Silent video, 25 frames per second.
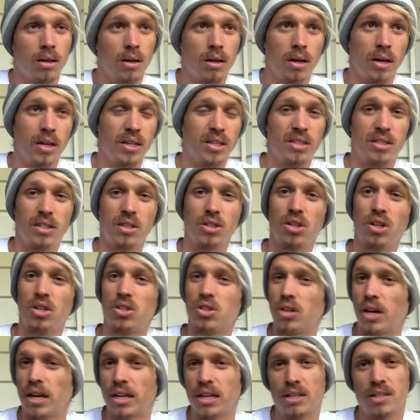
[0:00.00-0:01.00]
It's
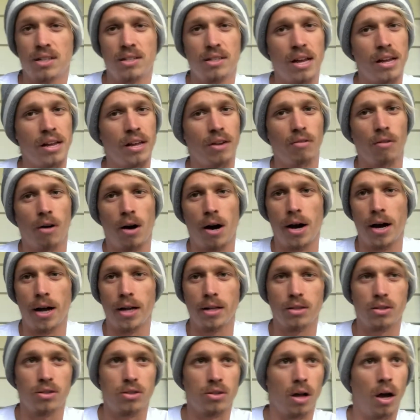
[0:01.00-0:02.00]
like a steady
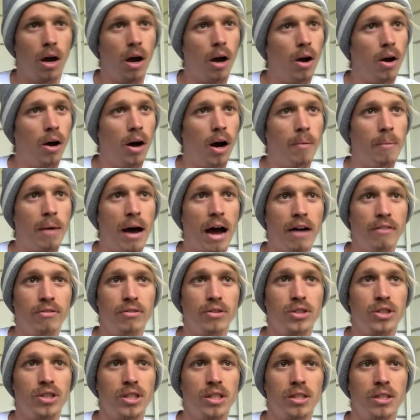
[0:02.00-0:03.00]
ride. So I'm
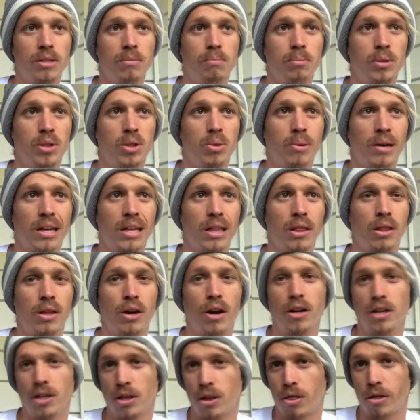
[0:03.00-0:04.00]
averaging between
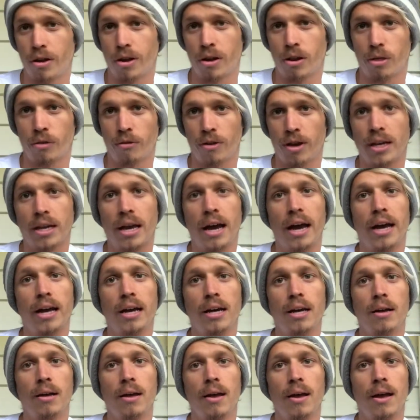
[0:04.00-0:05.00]
30 to 33K
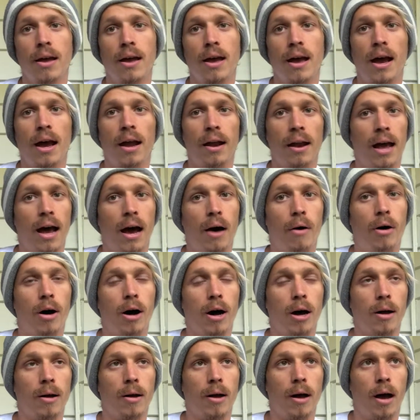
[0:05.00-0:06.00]
an
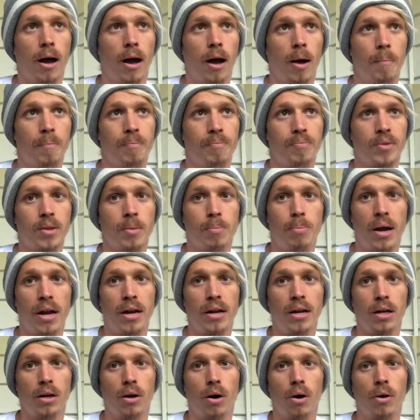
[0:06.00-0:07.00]
hour,
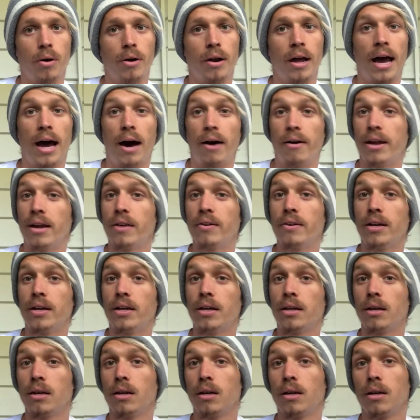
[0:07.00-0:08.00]
depending on how hilly
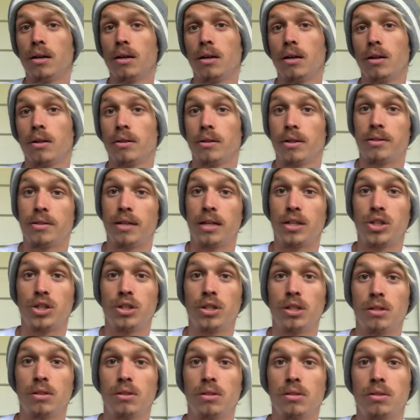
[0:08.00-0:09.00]
the session
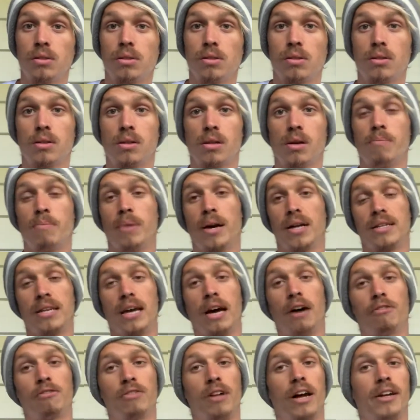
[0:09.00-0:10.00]
is compared to how
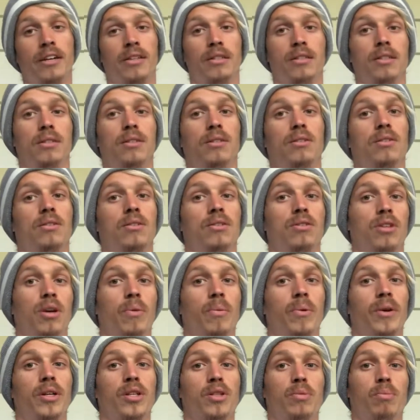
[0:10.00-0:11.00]
flat it is. So
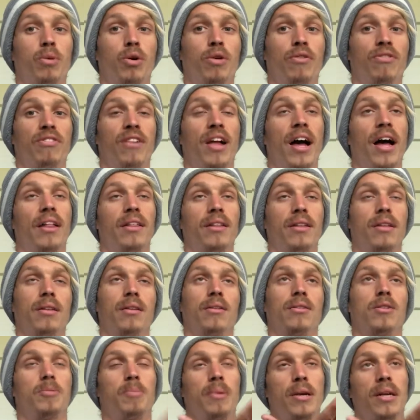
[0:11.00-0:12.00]
when it's more flat,
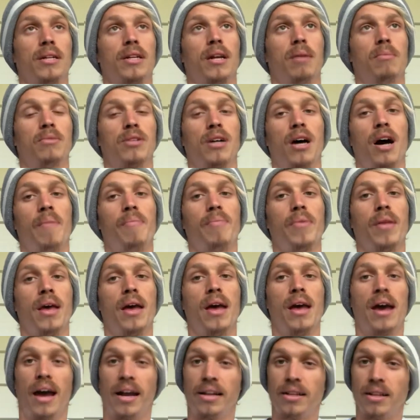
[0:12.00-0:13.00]
the speed comes up.
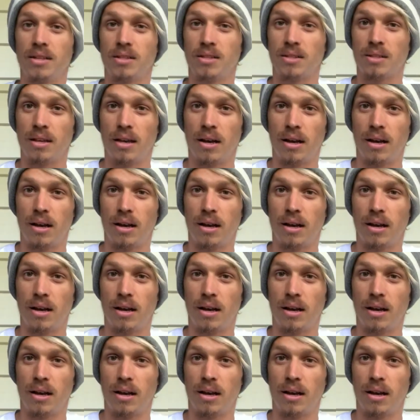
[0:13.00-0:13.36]
And there's